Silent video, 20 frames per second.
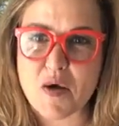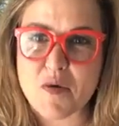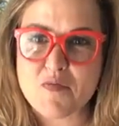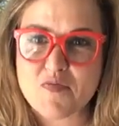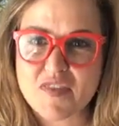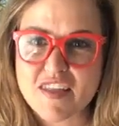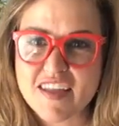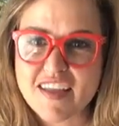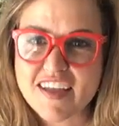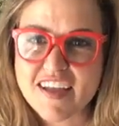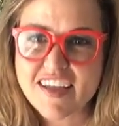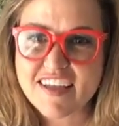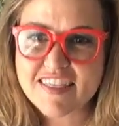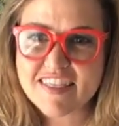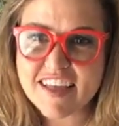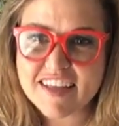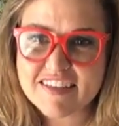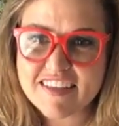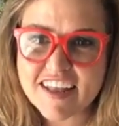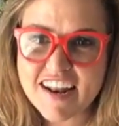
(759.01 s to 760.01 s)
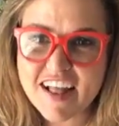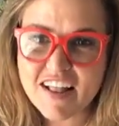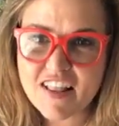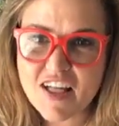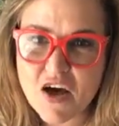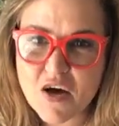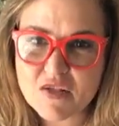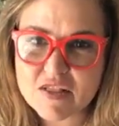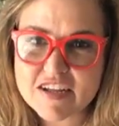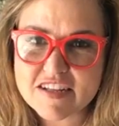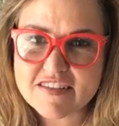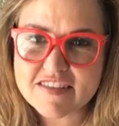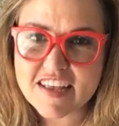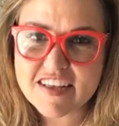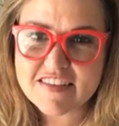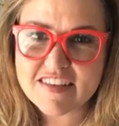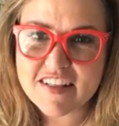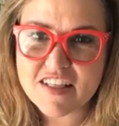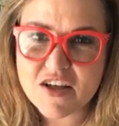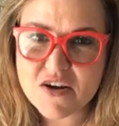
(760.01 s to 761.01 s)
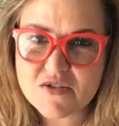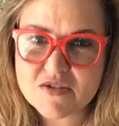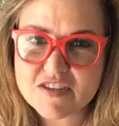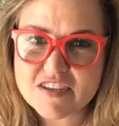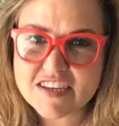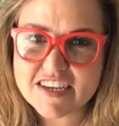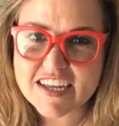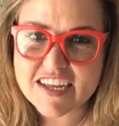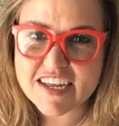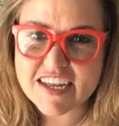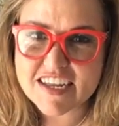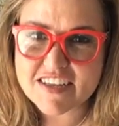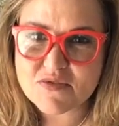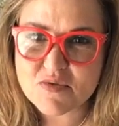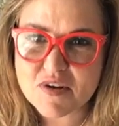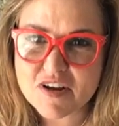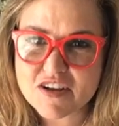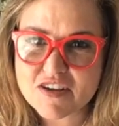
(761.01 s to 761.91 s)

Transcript: So they said hello. Lynn says hello, Denise.